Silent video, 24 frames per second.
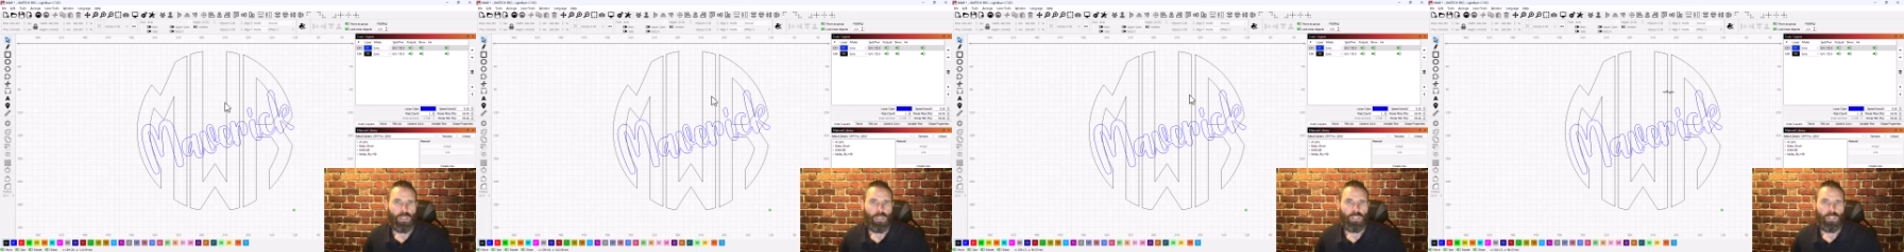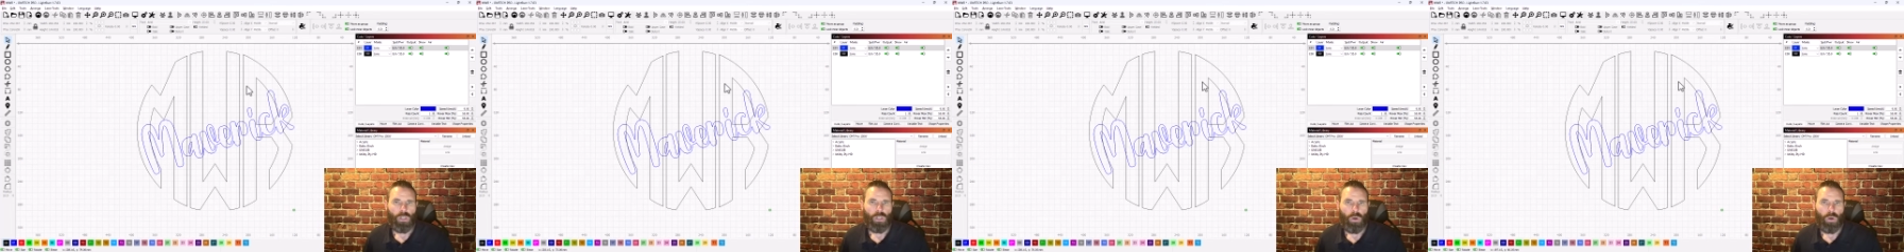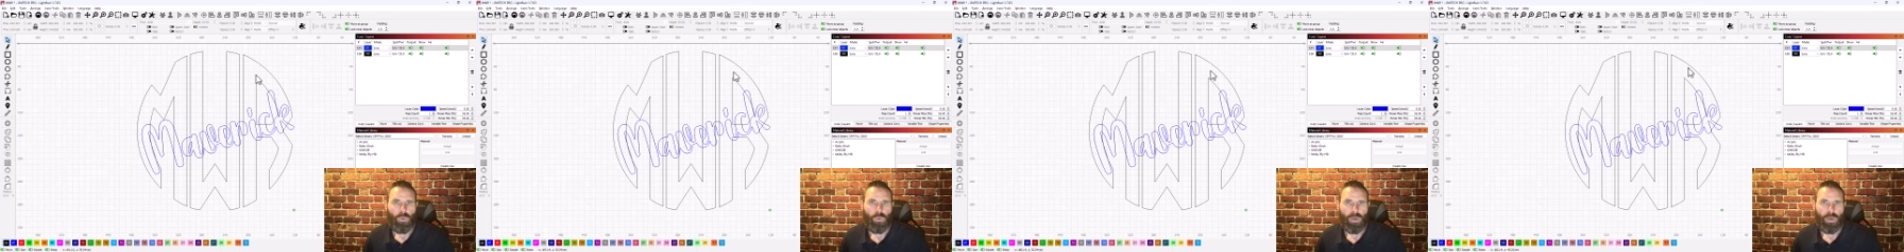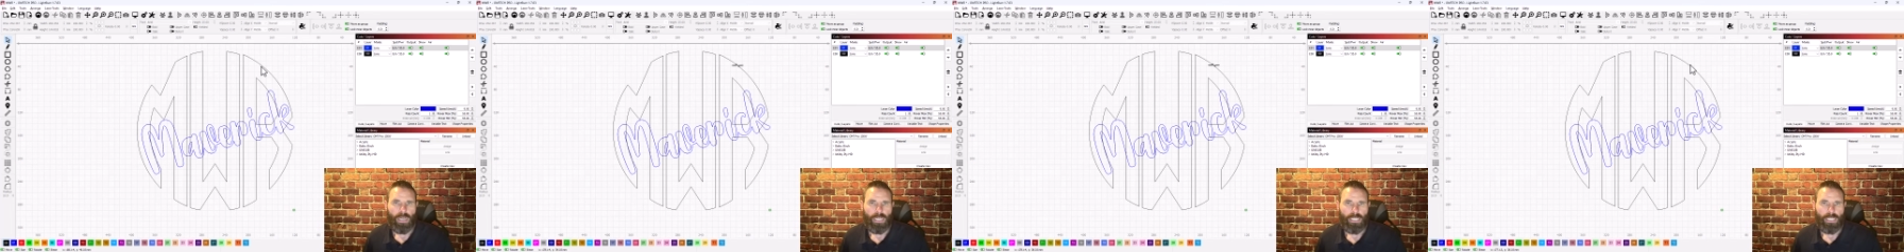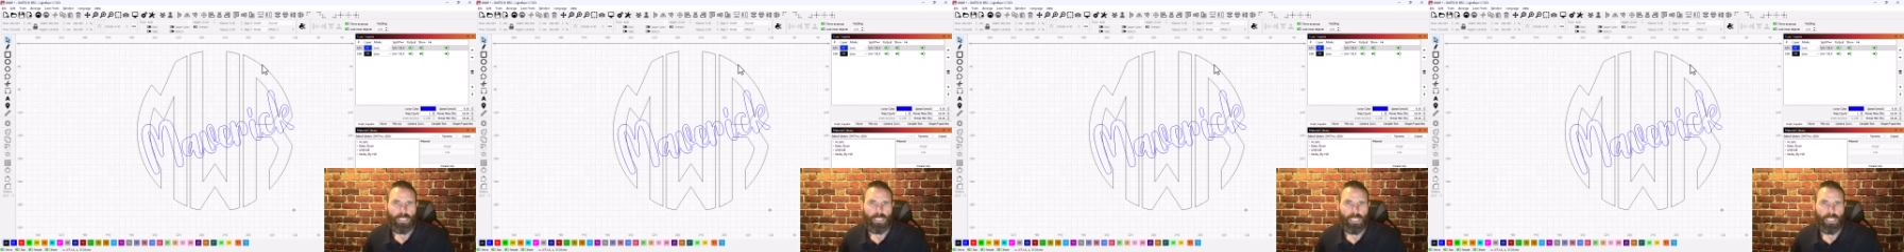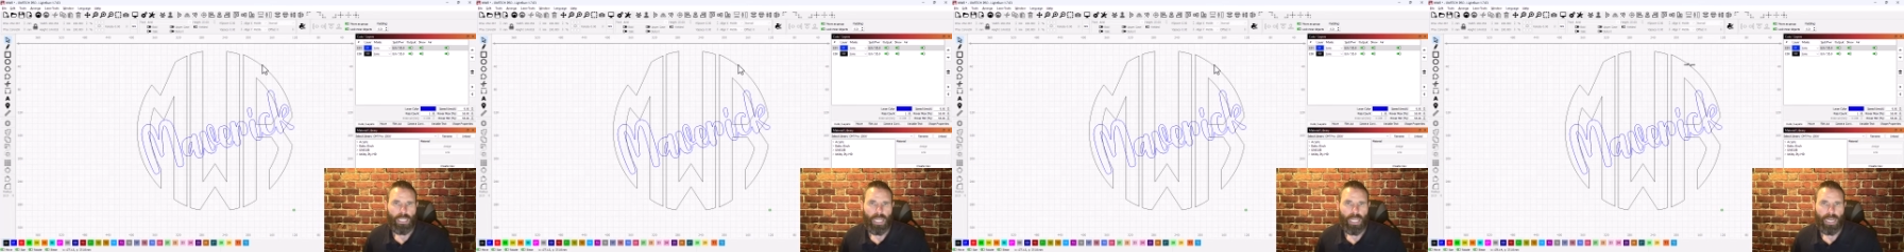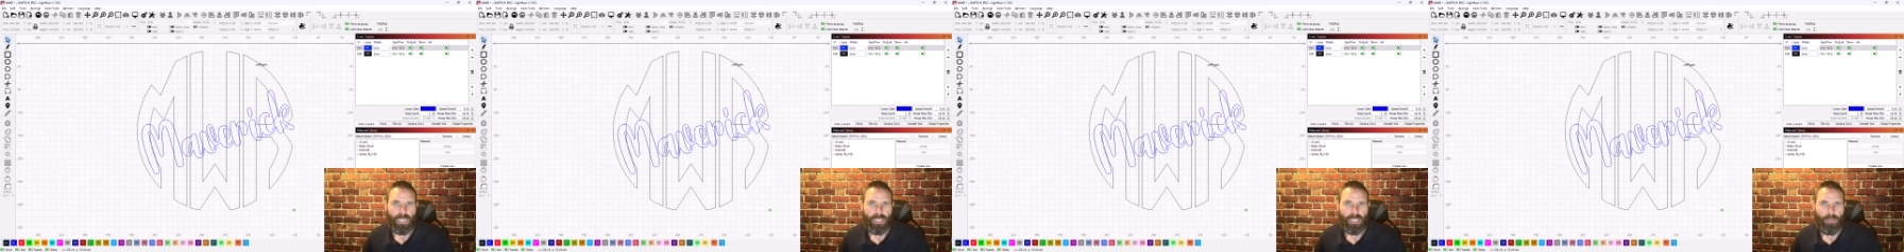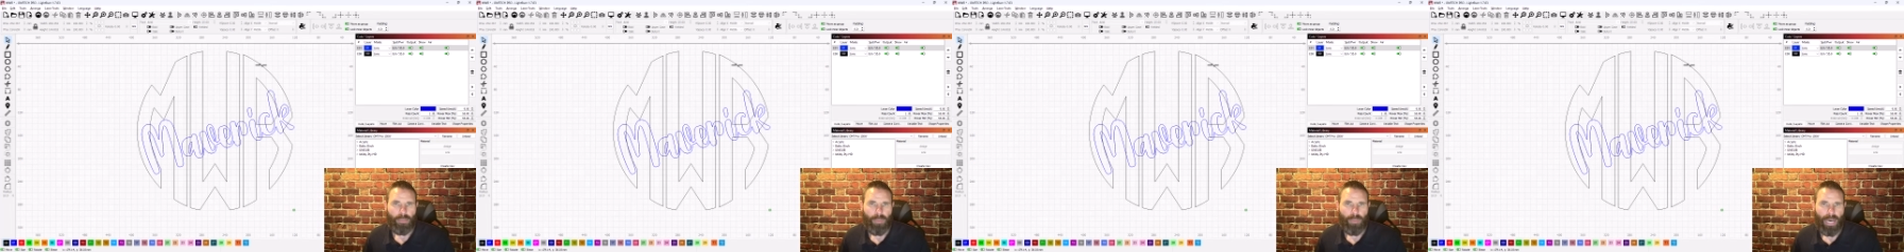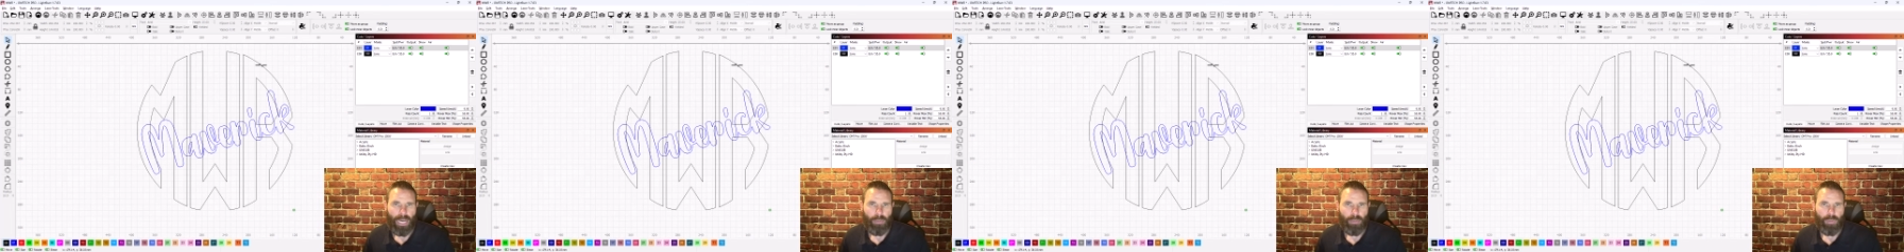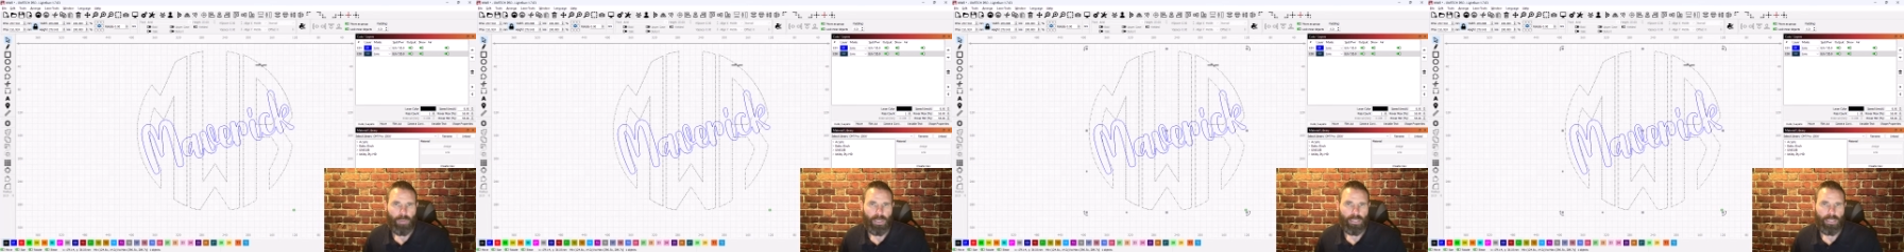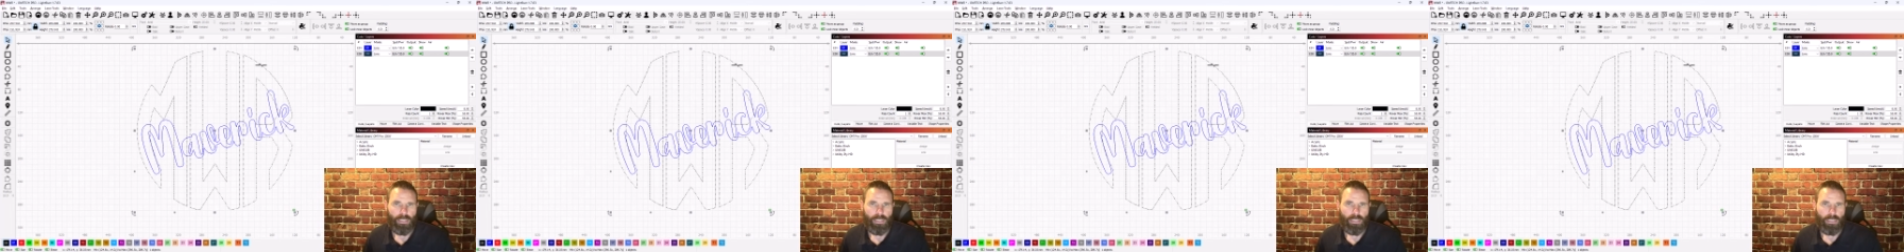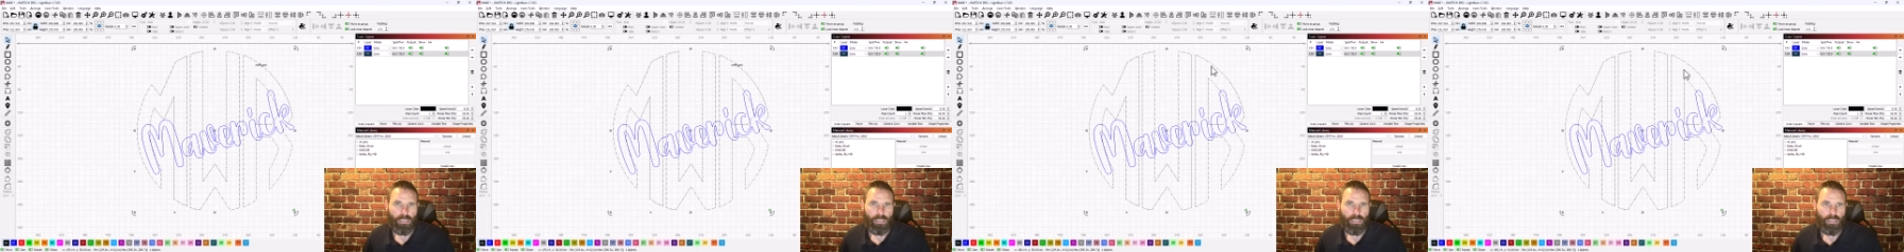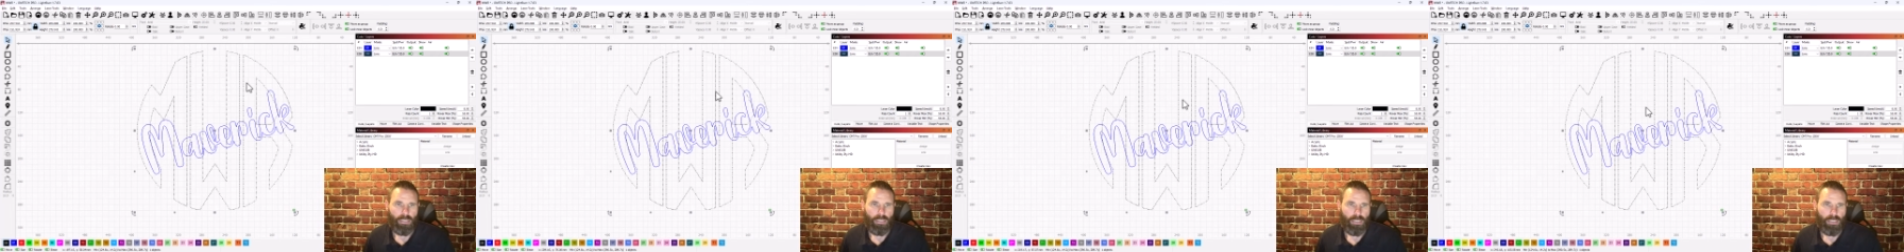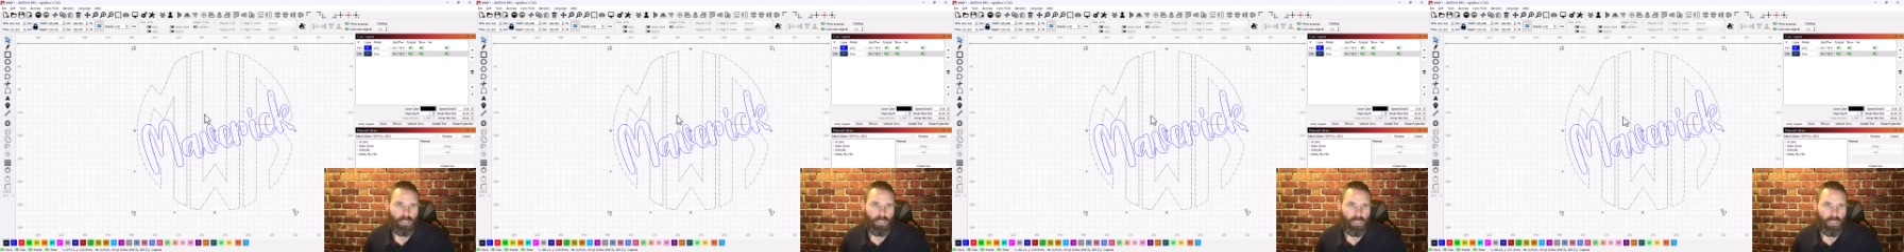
So we're going to select the back piece